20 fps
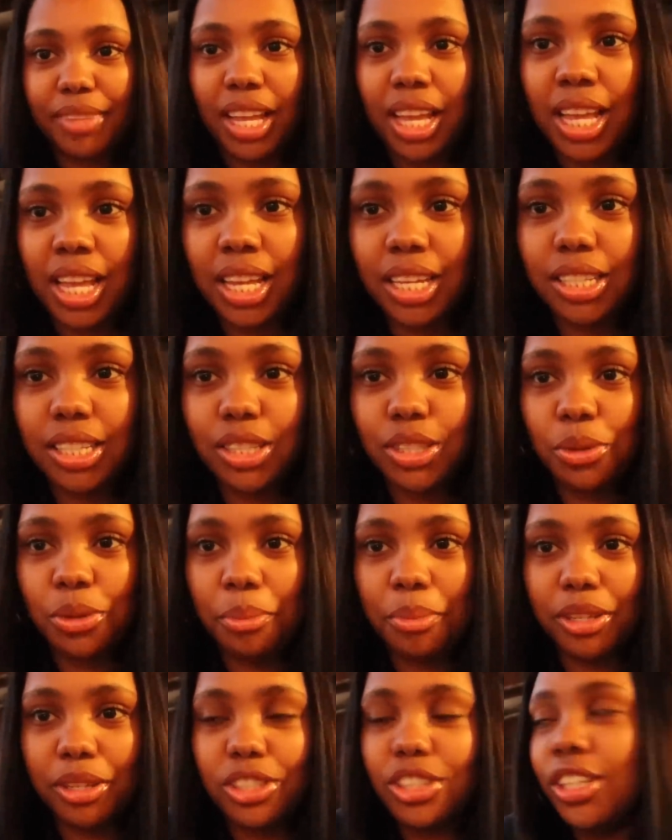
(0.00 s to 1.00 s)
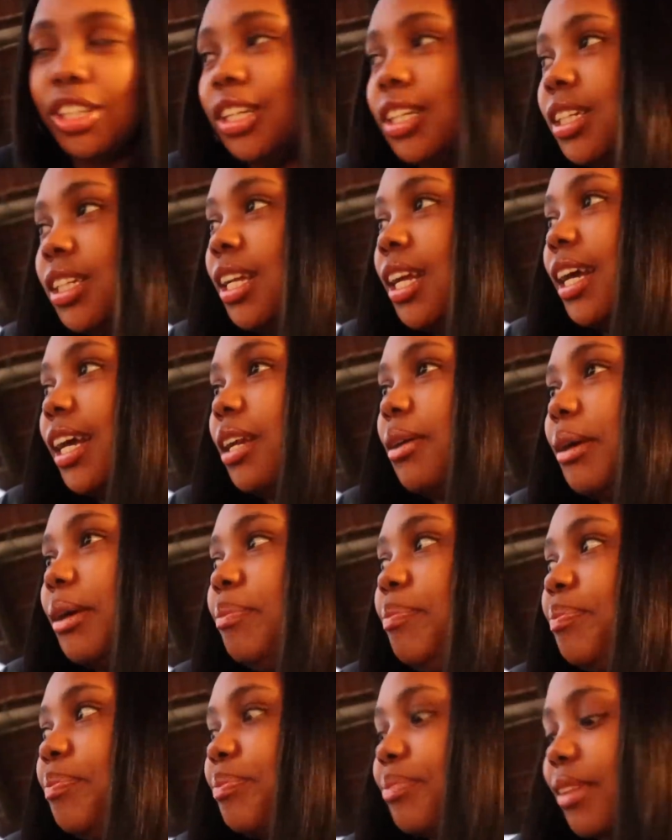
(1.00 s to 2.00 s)
I hate it so much.
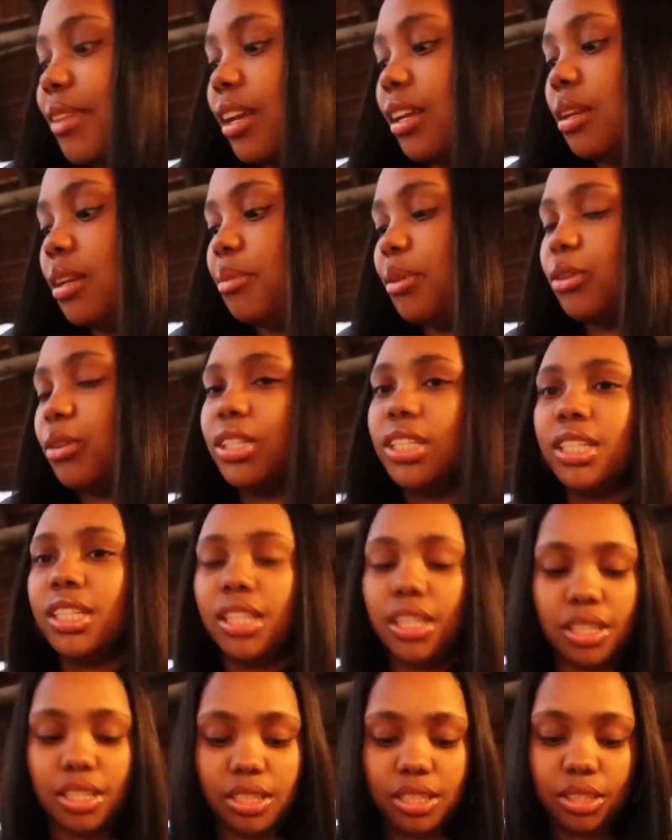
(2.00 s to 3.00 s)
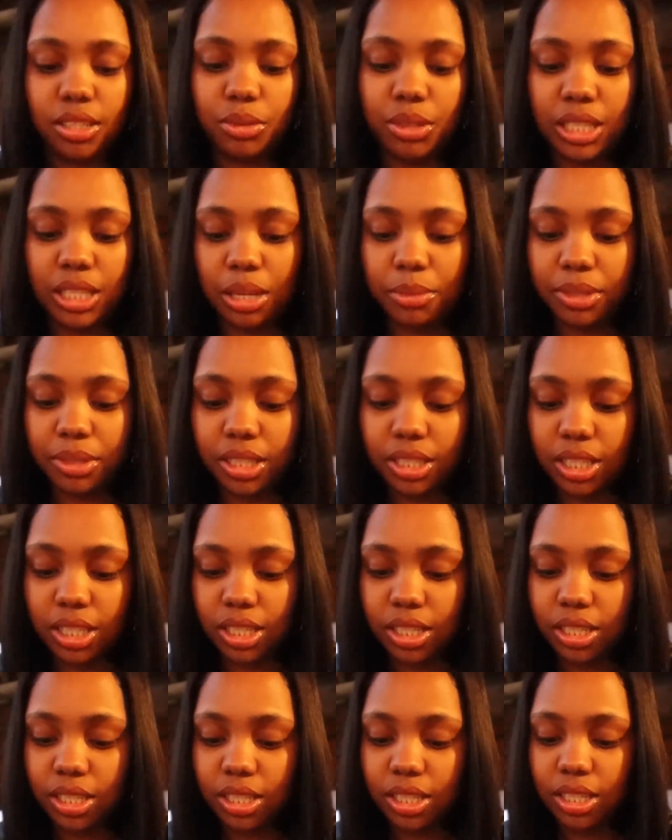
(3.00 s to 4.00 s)
Anyway, let me go to dinner. What time is
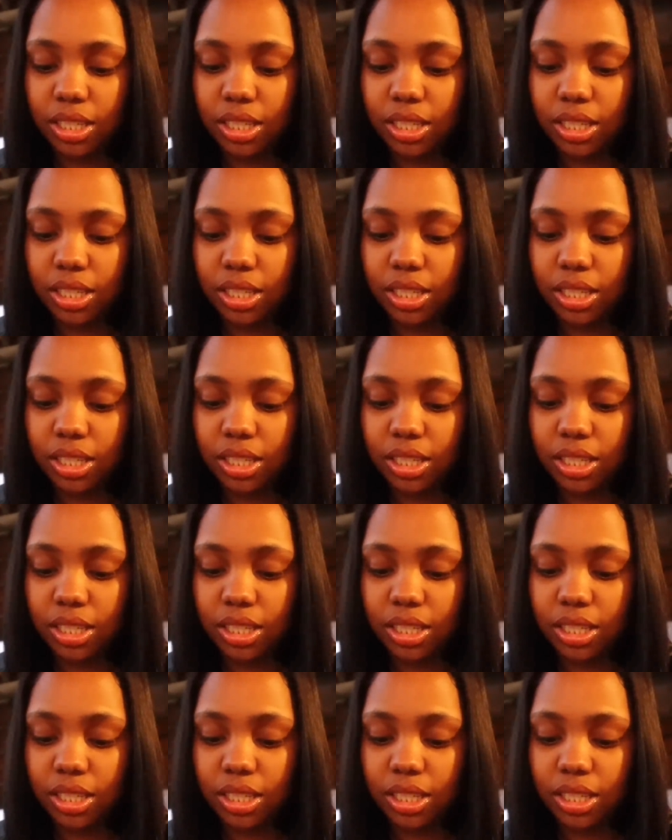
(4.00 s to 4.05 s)
it?